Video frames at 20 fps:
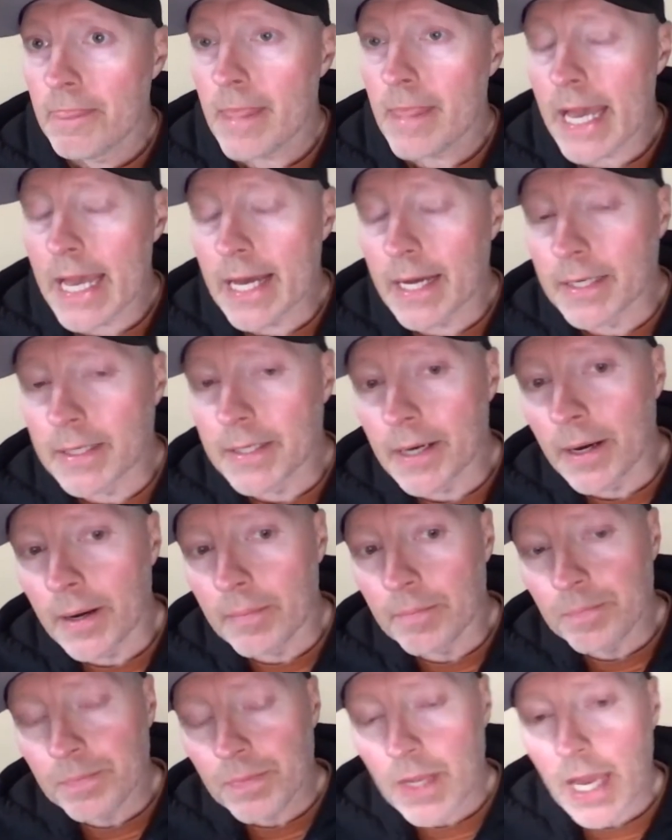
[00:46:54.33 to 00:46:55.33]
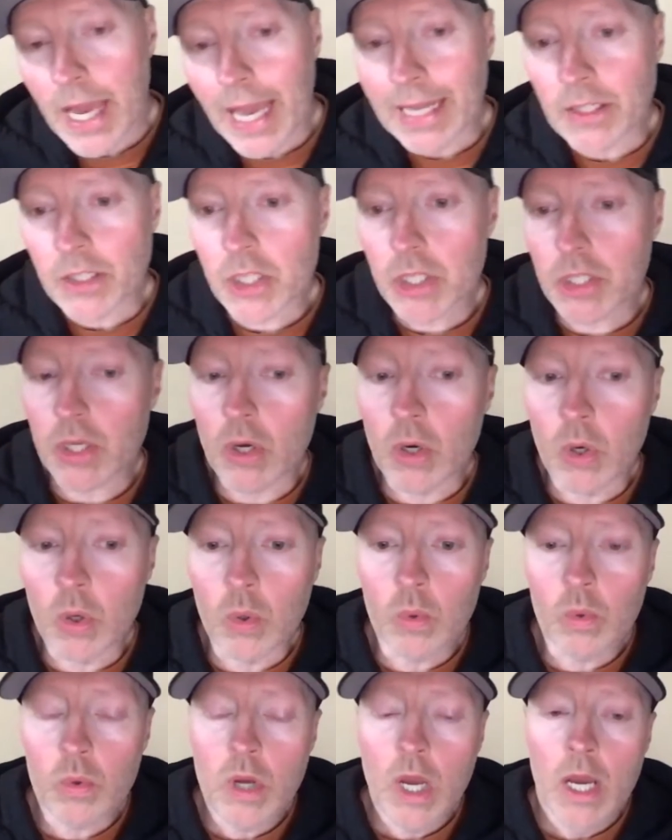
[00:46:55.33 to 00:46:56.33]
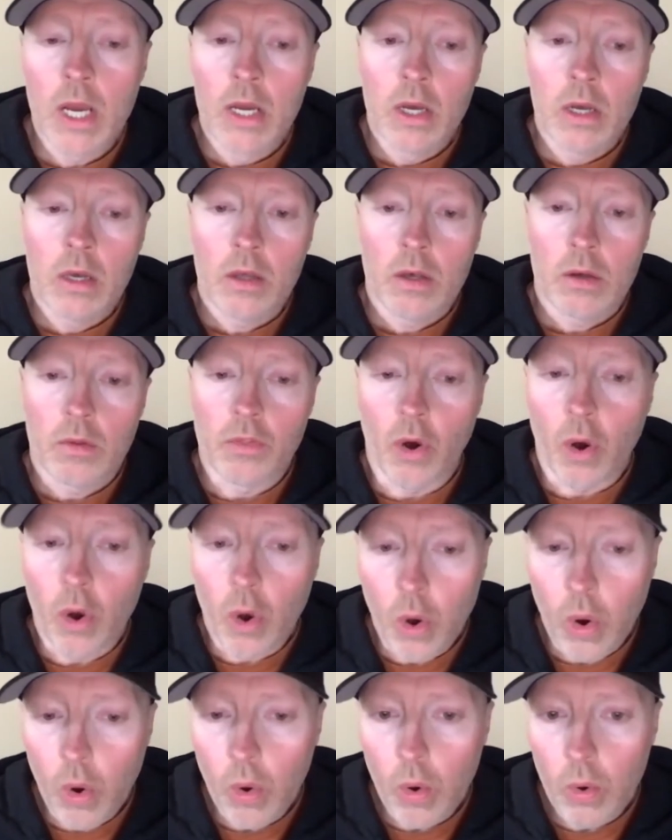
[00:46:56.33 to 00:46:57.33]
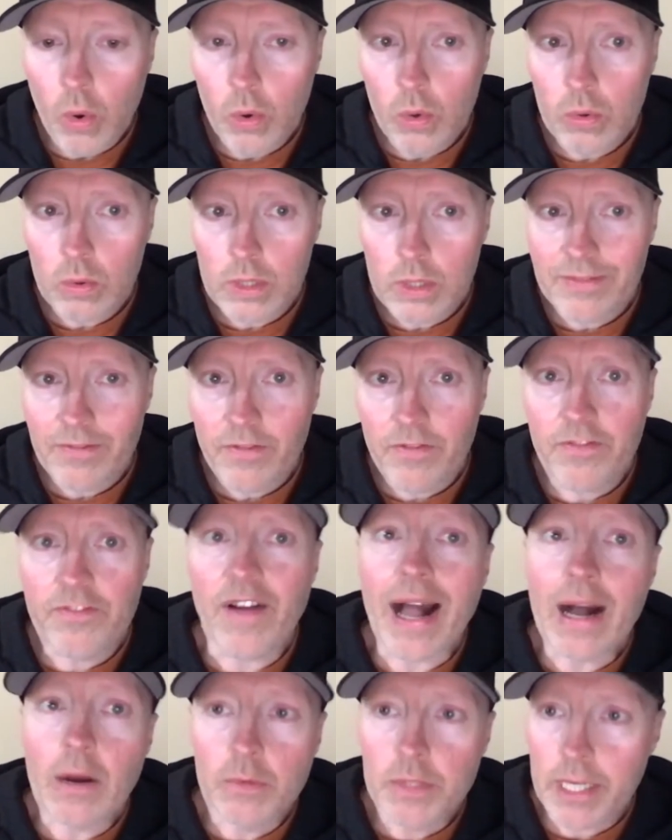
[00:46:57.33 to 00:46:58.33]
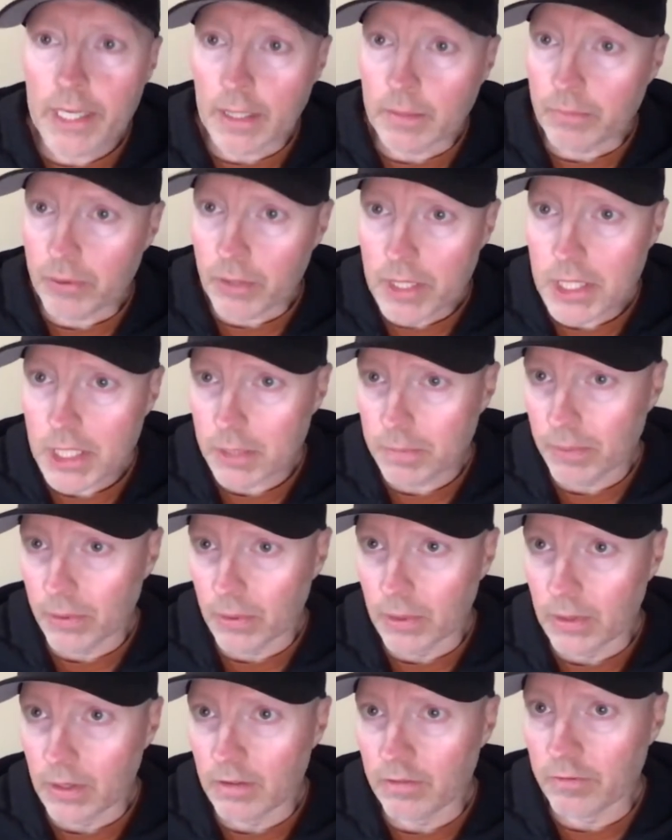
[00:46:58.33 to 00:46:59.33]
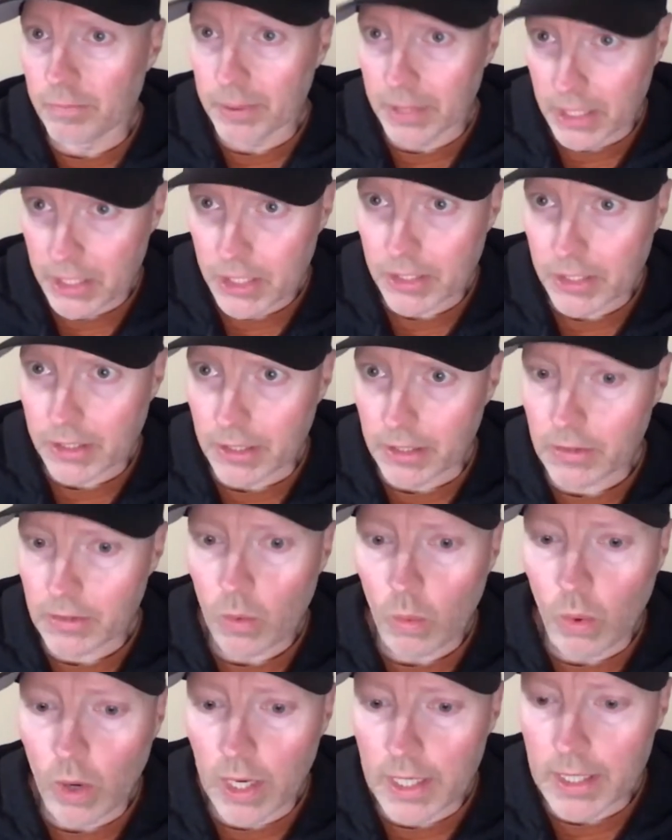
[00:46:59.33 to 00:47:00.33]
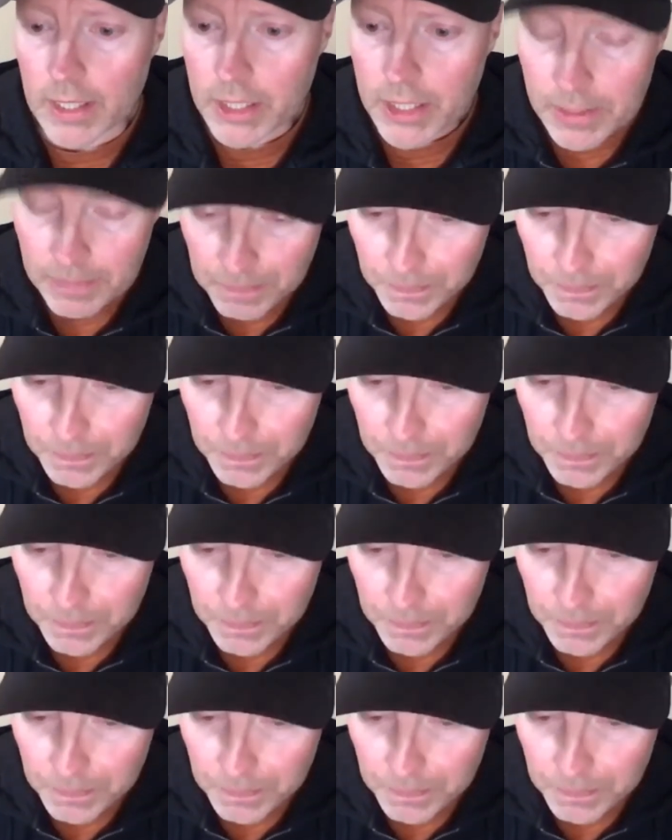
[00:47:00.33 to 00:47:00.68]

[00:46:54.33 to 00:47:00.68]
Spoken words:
And so the whole founding principle of Blister was,